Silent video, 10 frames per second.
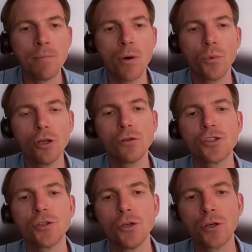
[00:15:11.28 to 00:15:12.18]
We'll
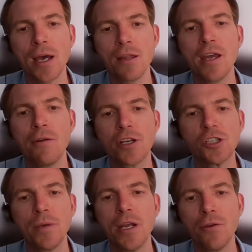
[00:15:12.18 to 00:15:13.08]
also look at their
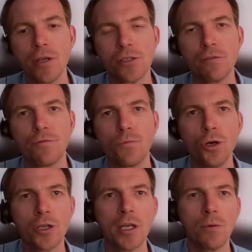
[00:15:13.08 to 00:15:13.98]
experience of
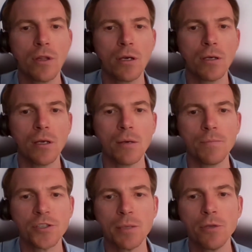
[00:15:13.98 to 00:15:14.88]
working with a
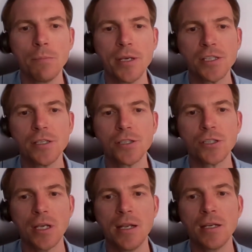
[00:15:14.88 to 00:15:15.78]
similar
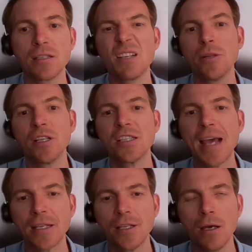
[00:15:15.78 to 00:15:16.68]
business in a similar
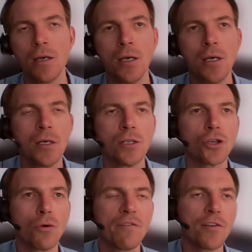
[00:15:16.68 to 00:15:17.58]
sector.
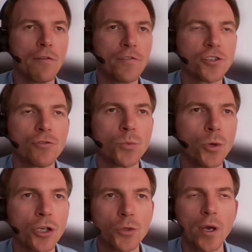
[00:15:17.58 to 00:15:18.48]
So if an officer has
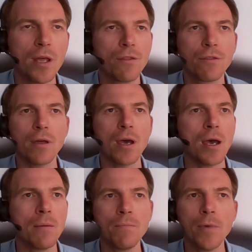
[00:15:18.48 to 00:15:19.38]
worked with
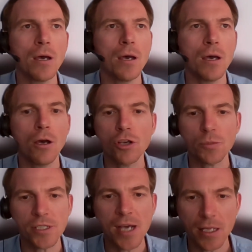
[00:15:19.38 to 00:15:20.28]
a
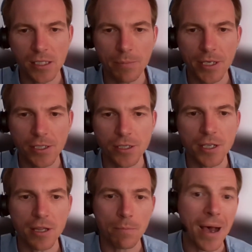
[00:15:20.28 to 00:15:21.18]
hospitality business
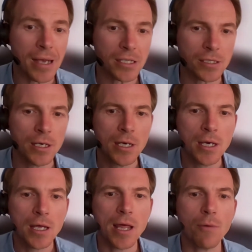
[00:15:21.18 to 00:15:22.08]
in the past,
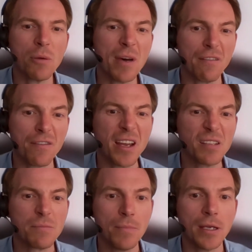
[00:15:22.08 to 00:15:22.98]
then we might
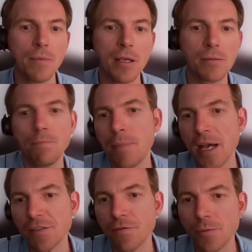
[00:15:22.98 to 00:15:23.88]
find it's
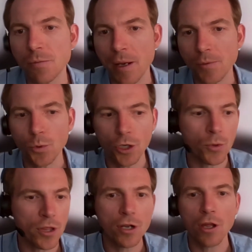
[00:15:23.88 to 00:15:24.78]
best for them to perhaps work
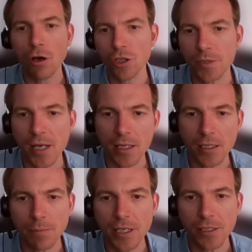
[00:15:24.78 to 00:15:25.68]
with another
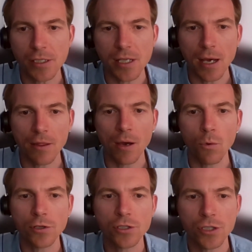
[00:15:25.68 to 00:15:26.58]
hospitality business that
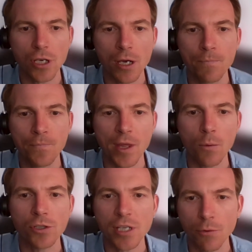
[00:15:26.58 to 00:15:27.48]
wants
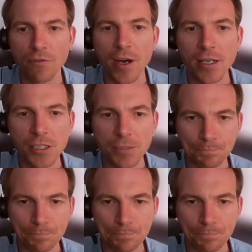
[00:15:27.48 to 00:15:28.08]
our advice.